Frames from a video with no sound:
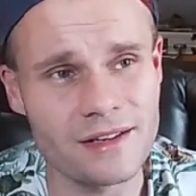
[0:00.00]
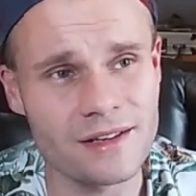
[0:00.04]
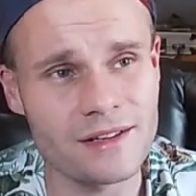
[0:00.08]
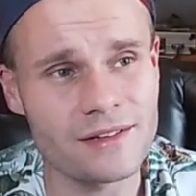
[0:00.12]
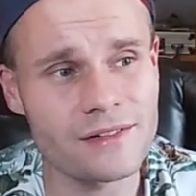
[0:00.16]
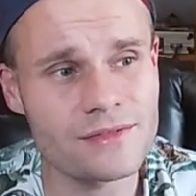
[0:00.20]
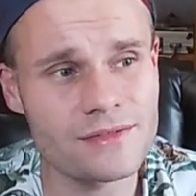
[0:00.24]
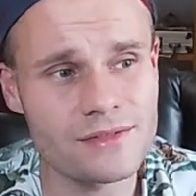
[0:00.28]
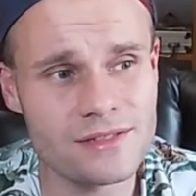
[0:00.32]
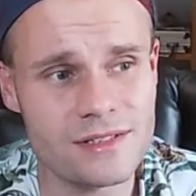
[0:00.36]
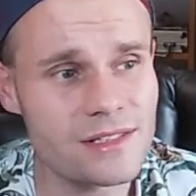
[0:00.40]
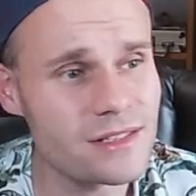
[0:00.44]

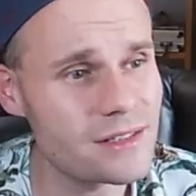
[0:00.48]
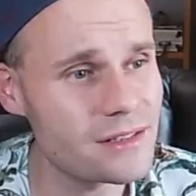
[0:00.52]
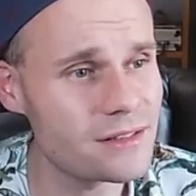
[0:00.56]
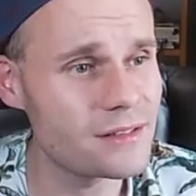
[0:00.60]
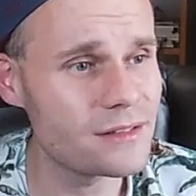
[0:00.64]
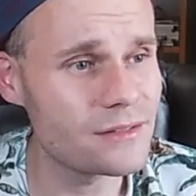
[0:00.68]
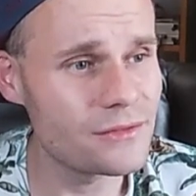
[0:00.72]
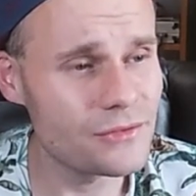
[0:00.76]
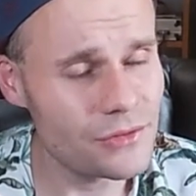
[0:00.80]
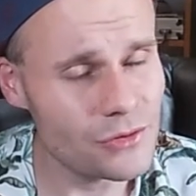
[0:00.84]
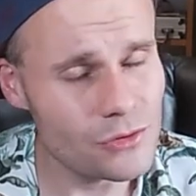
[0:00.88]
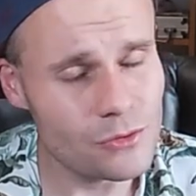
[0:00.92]
I've seen
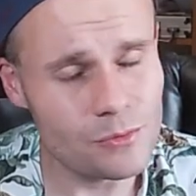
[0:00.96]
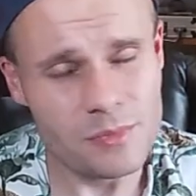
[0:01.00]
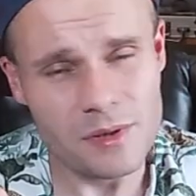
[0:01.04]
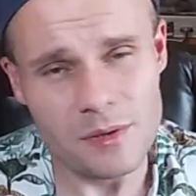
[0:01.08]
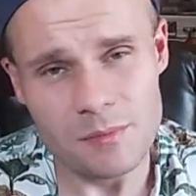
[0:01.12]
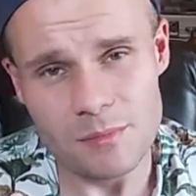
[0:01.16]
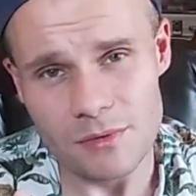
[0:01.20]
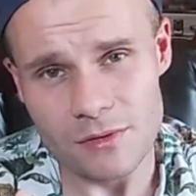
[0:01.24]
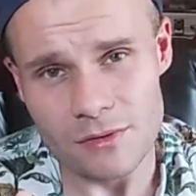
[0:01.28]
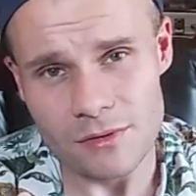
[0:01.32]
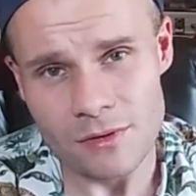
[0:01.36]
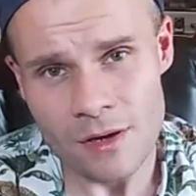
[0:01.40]
a few
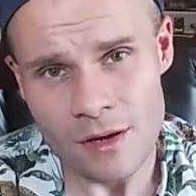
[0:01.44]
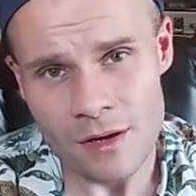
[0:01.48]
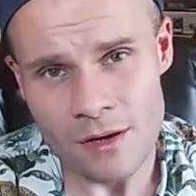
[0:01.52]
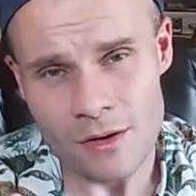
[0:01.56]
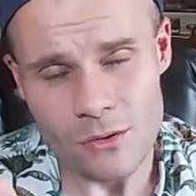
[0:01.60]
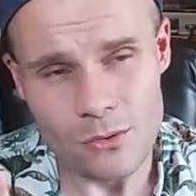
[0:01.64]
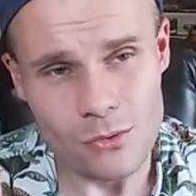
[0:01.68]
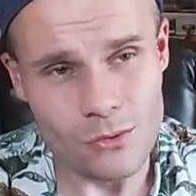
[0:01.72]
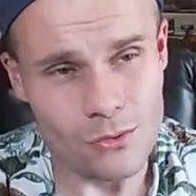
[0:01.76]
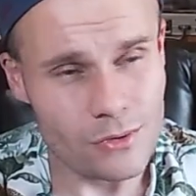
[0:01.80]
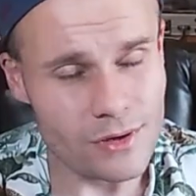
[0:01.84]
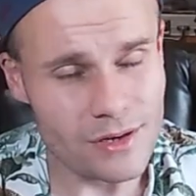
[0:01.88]
people
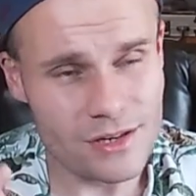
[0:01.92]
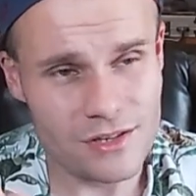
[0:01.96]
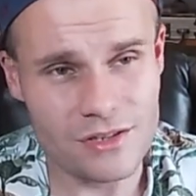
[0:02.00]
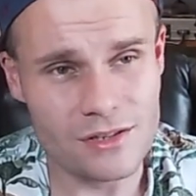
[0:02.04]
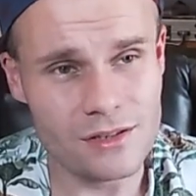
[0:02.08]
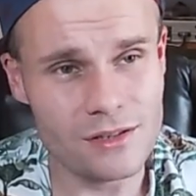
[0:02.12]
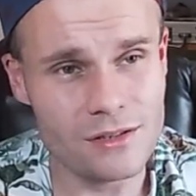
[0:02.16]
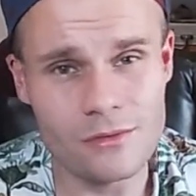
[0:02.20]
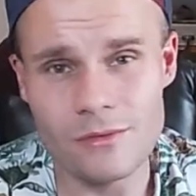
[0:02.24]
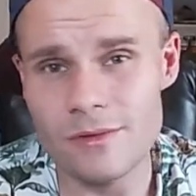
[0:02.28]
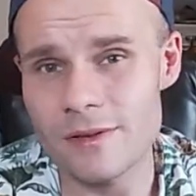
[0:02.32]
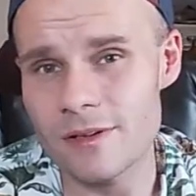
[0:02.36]
who
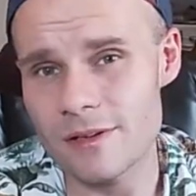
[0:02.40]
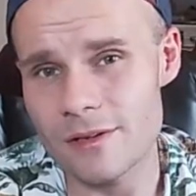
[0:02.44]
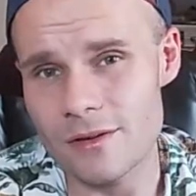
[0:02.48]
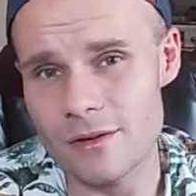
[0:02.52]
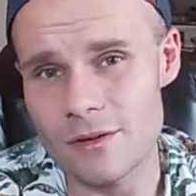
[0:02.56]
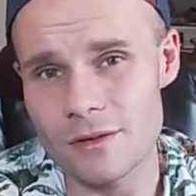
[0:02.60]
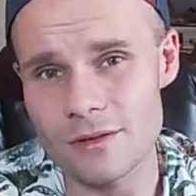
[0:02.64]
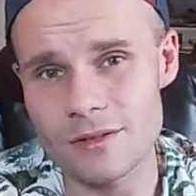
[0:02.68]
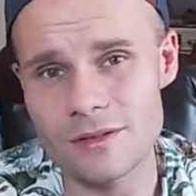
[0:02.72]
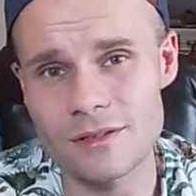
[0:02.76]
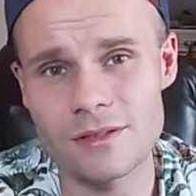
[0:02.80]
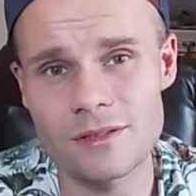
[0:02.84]
actually really
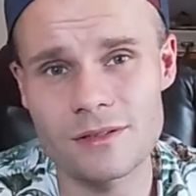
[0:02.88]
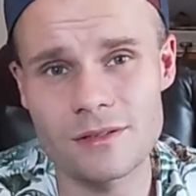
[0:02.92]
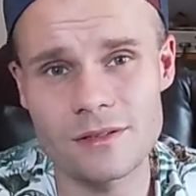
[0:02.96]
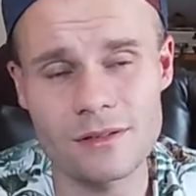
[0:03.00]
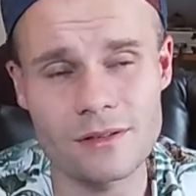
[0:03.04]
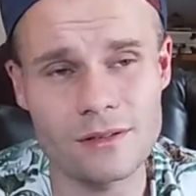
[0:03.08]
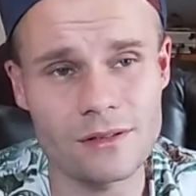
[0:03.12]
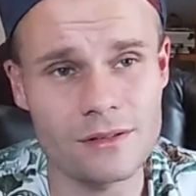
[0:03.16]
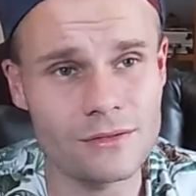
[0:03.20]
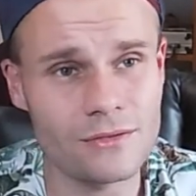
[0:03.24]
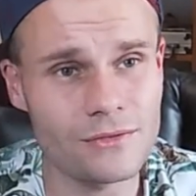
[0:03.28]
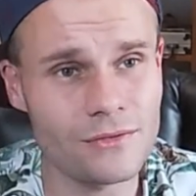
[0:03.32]
got
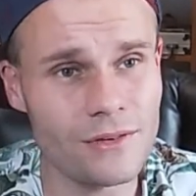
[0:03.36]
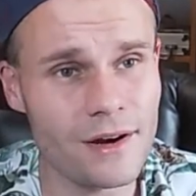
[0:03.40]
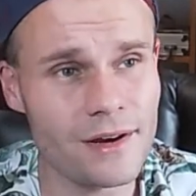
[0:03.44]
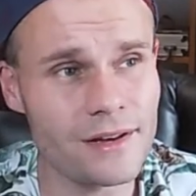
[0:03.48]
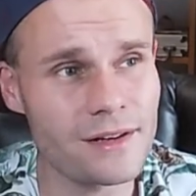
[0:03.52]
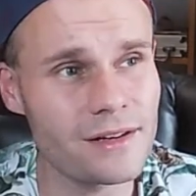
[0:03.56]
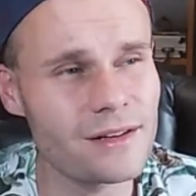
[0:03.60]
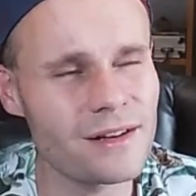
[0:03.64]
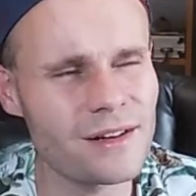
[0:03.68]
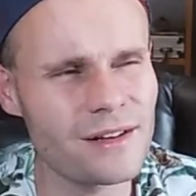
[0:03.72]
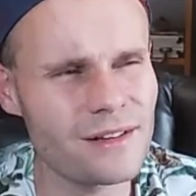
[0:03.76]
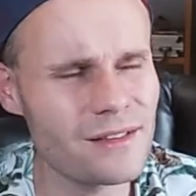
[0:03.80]
a fine,
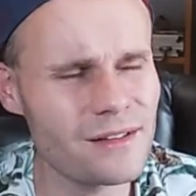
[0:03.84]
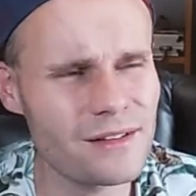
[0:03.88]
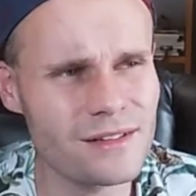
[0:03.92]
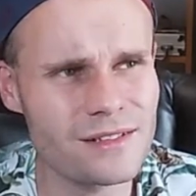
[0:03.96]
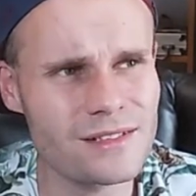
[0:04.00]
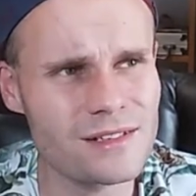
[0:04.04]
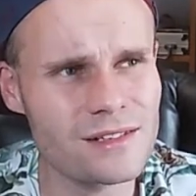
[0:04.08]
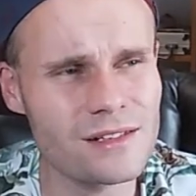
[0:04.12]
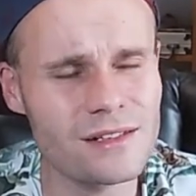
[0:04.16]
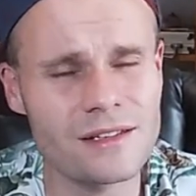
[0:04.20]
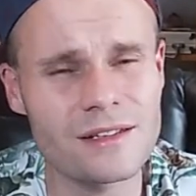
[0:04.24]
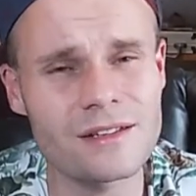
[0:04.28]
and I think
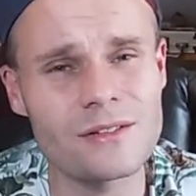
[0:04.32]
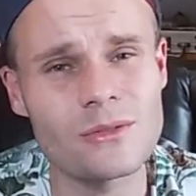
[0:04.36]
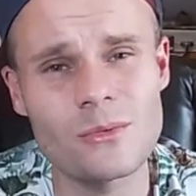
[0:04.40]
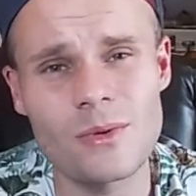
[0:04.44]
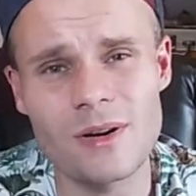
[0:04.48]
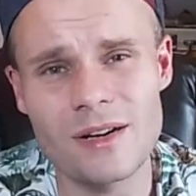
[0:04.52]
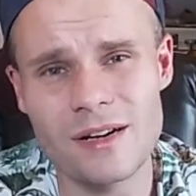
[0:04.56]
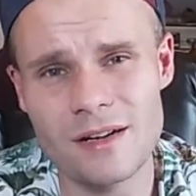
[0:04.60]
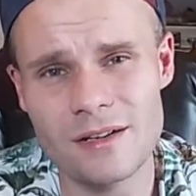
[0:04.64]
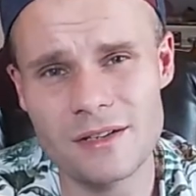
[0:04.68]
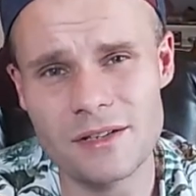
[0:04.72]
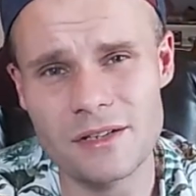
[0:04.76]
it's like
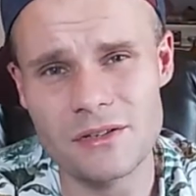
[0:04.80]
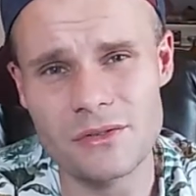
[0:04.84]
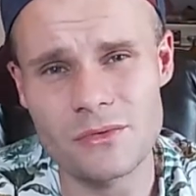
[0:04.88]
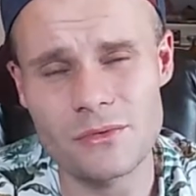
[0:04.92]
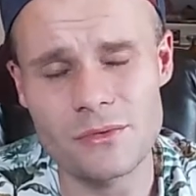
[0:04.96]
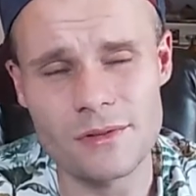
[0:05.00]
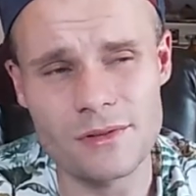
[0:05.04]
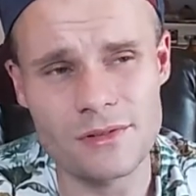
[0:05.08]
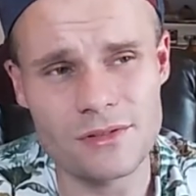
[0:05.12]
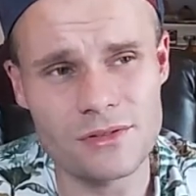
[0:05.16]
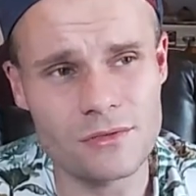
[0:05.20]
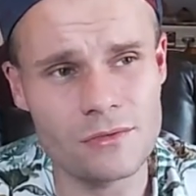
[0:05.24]
100
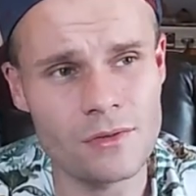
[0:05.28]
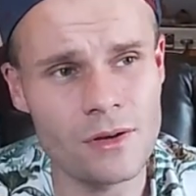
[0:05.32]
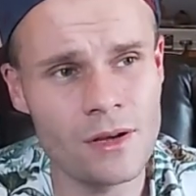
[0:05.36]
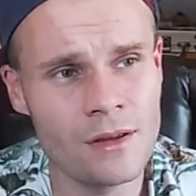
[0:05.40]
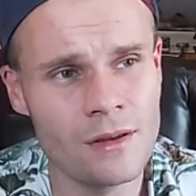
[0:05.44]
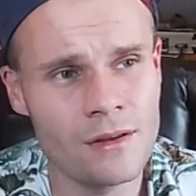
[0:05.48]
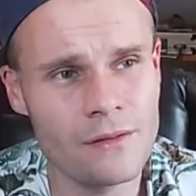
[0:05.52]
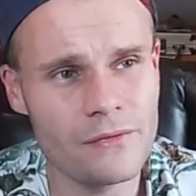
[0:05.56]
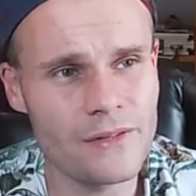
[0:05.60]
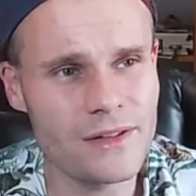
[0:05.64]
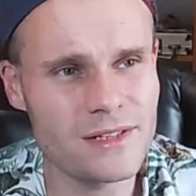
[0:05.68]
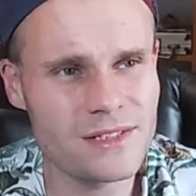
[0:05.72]
euros, so
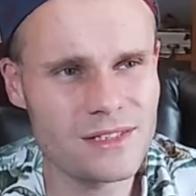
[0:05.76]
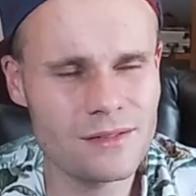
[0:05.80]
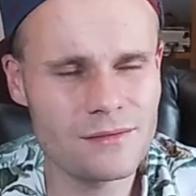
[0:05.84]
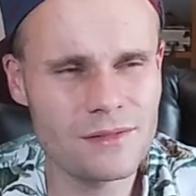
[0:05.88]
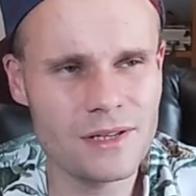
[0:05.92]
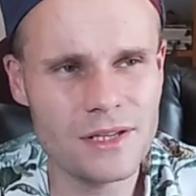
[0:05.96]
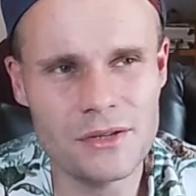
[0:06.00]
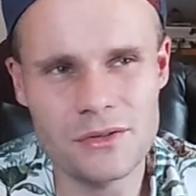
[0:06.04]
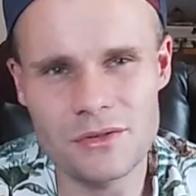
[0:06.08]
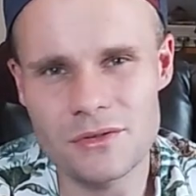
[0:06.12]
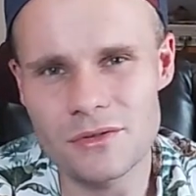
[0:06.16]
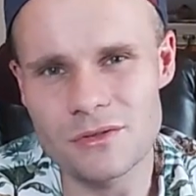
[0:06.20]
that's
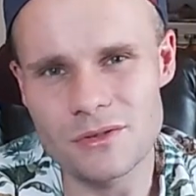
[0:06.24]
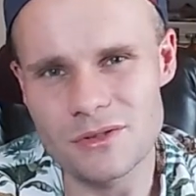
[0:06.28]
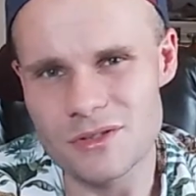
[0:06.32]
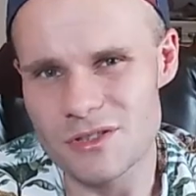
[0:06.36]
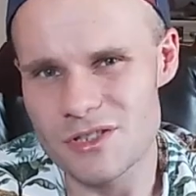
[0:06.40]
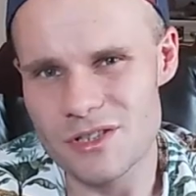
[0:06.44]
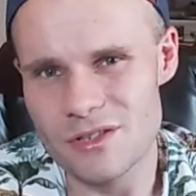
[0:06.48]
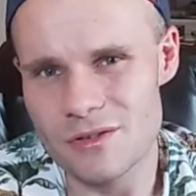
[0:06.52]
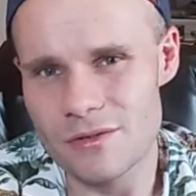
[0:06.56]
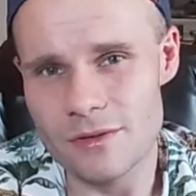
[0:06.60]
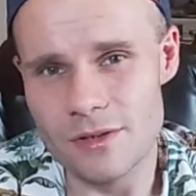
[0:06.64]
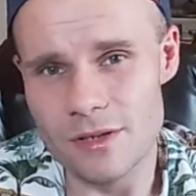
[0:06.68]
something you don't
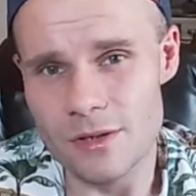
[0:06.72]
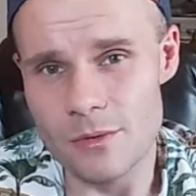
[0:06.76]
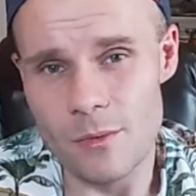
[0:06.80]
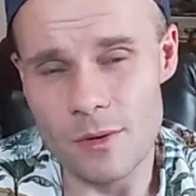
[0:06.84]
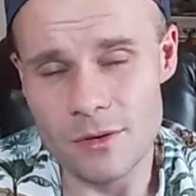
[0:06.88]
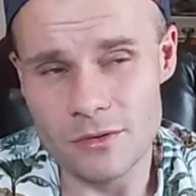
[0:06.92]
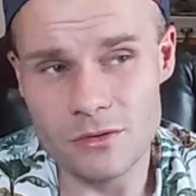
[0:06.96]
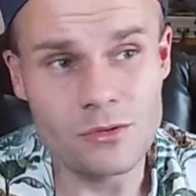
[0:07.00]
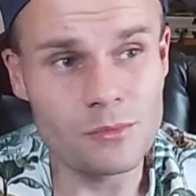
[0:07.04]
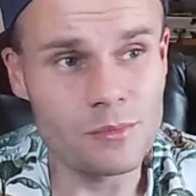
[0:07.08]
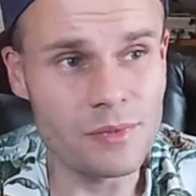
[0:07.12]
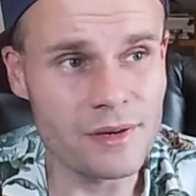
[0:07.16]
generally
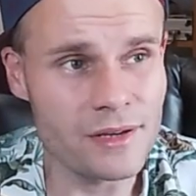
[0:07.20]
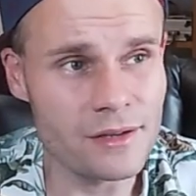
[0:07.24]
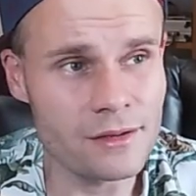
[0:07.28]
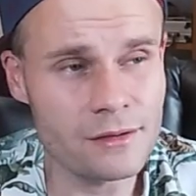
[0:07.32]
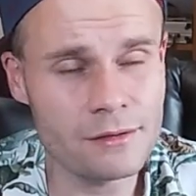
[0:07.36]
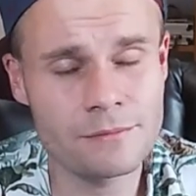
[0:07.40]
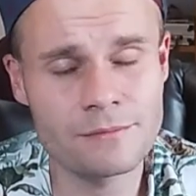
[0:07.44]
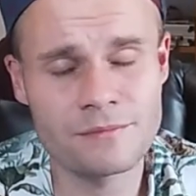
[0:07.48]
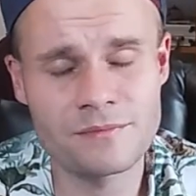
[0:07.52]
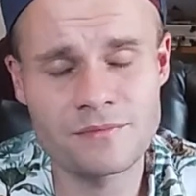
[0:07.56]
want to pay.